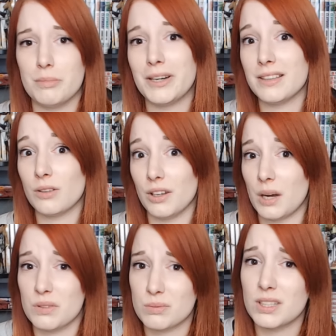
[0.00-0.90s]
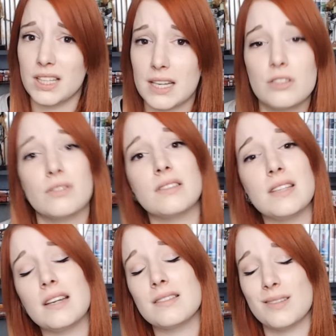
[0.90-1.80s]
but I thought that was really
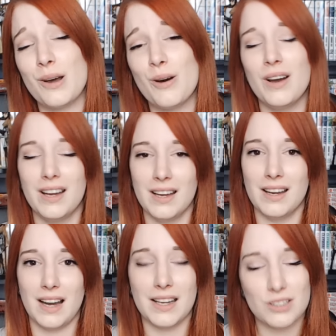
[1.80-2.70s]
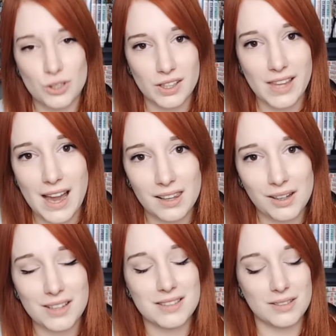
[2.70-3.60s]
interesting, so I enjoyed that a lot.